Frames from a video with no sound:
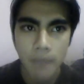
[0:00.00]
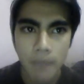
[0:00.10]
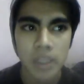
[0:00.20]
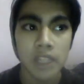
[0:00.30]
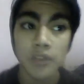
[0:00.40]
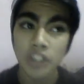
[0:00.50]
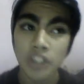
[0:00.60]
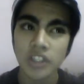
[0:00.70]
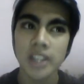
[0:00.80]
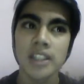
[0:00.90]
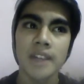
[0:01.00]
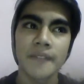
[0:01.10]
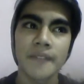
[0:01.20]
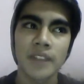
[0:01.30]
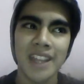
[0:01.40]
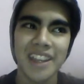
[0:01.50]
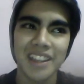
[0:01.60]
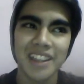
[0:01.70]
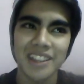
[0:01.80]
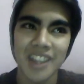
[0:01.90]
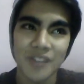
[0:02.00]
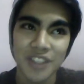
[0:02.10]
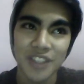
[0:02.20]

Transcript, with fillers: but if you're talking about like the